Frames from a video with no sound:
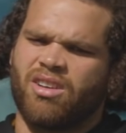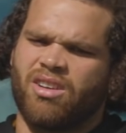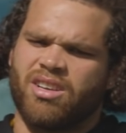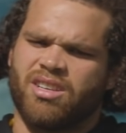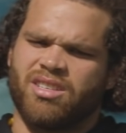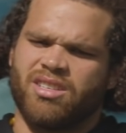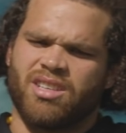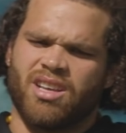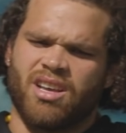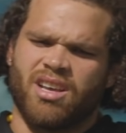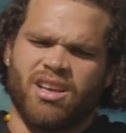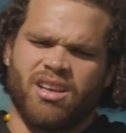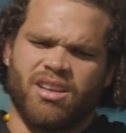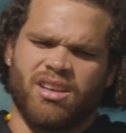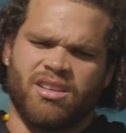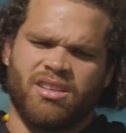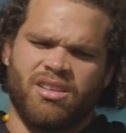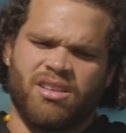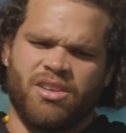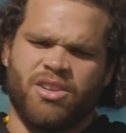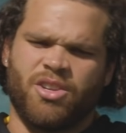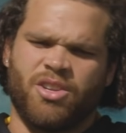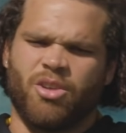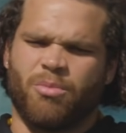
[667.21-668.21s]
Because uh,
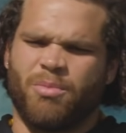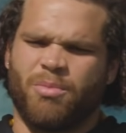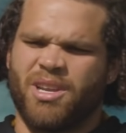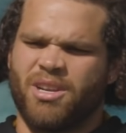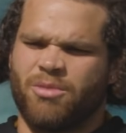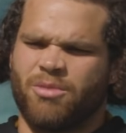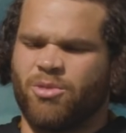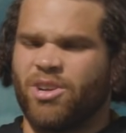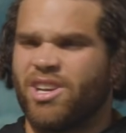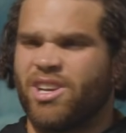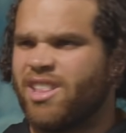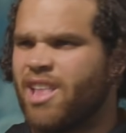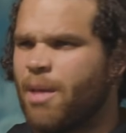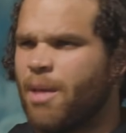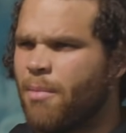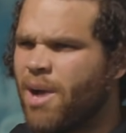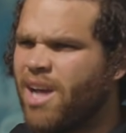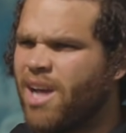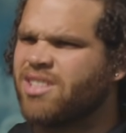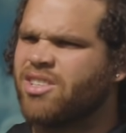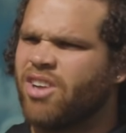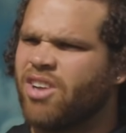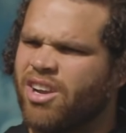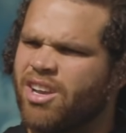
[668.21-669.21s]
you know, being a rookie, they
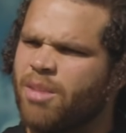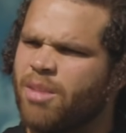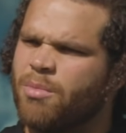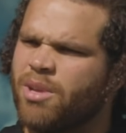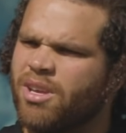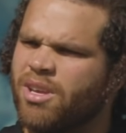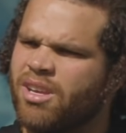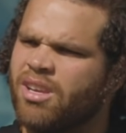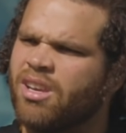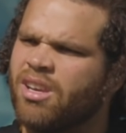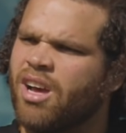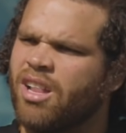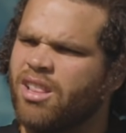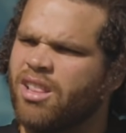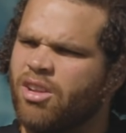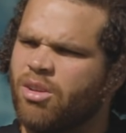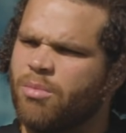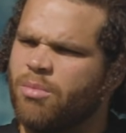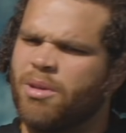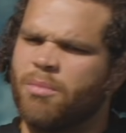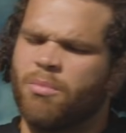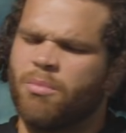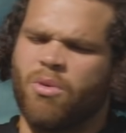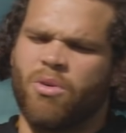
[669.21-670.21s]
might target me a
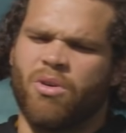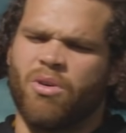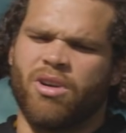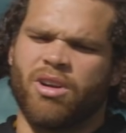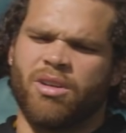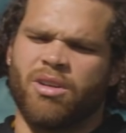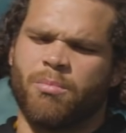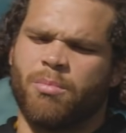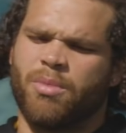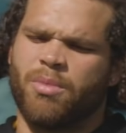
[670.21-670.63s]
little bit more,